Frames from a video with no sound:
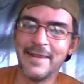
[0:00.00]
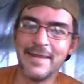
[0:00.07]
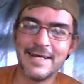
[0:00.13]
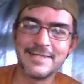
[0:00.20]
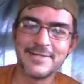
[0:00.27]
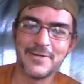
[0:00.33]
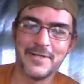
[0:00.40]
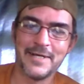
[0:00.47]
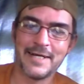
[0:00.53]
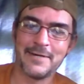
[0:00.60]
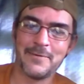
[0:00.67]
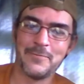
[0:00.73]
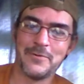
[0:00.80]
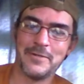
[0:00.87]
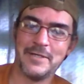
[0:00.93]
That's all I
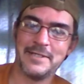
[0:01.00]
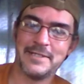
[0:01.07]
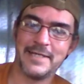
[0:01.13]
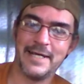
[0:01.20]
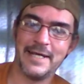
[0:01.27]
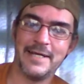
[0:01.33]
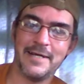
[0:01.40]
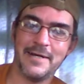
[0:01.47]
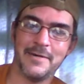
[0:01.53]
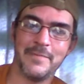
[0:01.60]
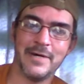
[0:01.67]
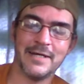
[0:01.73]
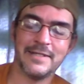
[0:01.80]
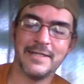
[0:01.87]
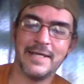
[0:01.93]
can really say
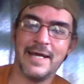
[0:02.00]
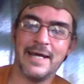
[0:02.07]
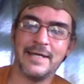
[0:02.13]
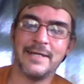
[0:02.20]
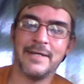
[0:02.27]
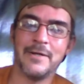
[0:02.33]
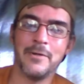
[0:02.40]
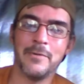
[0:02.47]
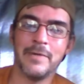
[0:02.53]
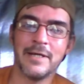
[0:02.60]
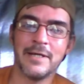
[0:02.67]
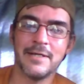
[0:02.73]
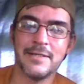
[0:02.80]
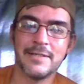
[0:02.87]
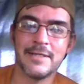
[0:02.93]
about that,
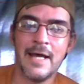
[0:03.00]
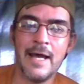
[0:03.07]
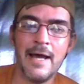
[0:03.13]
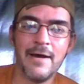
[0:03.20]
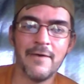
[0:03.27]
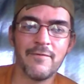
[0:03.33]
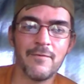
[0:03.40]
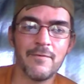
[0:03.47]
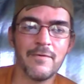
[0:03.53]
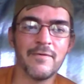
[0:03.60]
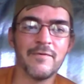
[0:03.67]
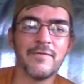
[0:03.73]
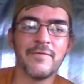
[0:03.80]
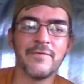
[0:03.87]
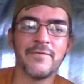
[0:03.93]
because
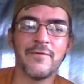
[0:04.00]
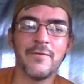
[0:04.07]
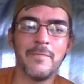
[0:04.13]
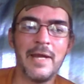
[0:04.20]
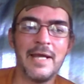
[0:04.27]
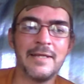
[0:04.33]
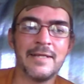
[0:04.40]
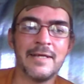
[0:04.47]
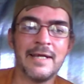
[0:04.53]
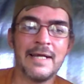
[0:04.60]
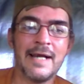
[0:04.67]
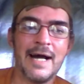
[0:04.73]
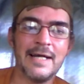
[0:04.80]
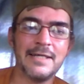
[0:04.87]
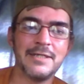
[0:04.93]
for the main
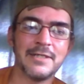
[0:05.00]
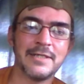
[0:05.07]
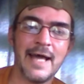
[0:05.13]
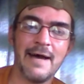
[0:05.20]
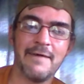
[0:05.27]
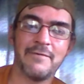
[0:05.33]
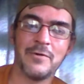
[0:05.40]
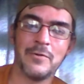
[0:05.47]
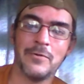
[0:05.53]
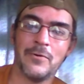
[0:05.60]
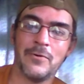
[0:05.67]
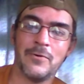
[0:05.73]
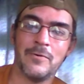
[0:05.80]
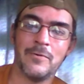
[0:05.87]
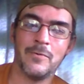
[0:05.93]
thing, I just have to
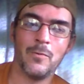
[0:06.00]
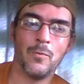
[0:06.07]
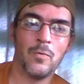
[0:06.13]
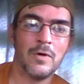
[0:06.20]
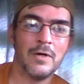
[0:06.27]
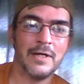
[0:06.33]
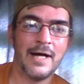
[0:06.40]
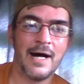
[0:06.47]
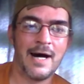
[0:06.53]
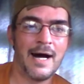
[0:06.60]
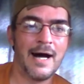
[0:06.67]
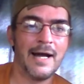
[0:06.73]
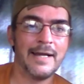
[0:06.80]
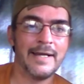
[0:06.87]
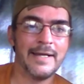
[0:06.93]
learn what
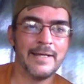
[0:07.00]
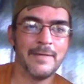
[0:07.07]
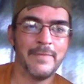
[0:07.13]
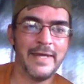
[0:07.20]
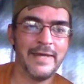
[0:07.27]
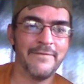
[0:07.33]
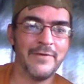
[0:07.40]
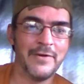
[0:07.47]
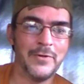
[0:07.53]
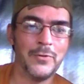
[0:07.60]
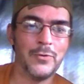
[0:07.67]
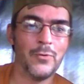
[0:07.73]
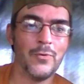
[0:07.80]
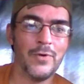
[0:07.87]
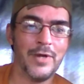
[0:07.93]
I am even
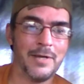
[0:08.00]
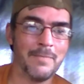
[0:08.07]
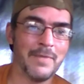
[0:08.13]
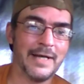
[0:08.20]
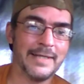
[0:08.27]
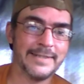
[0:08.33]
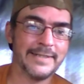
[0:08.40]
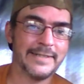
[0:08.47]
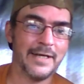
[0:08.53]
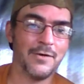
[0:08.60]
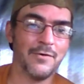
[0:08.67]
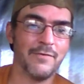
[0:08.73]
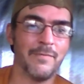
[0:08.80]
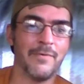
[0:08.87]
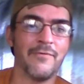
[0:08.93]
doing
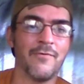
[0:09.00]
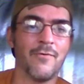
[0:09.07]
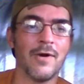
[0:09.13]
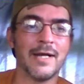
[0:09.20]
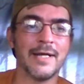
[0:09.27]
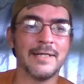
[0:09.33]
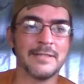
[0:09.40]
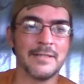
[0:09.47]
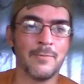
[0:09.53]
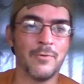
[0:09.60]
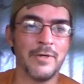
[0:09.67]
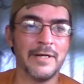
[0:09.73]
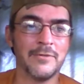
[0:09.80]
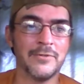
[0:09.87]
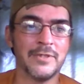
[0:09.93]
myself before I get
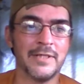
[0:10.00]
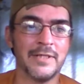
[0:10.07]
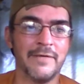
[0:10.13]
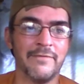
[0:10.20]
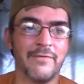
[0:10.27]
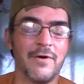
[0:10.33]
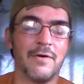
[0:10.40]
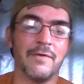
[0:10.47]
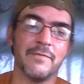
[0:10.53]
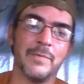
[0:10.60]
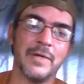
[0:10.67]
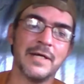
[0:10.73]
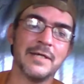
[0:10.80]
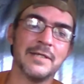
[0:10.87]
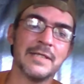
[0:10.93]
someone else involved,
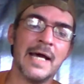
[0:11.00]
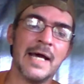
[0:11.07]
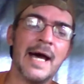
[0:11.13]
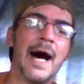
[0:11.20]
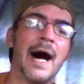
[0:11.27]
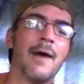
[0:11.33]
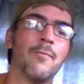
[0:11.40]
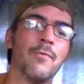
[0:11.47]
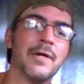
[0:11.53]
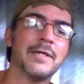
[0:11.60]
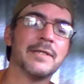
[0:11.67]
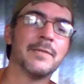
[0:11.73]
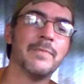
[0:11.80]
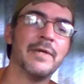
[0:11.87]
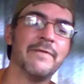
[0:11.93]
because I want
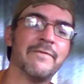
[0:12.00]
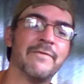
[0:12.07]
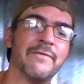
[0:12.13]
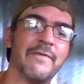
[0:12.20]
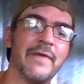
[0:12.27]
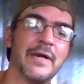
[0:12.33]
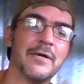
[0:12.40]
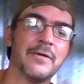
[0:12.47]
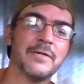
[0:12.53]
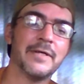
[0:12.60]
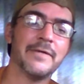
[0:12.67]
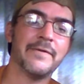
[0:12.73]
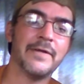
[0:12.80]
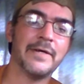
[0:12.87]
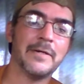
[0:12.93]
it to be fair
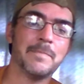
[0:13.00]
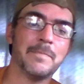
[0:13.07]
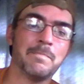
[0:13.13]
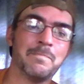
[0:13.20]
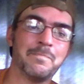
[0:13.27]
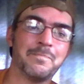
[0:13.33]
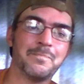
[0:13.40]
to them.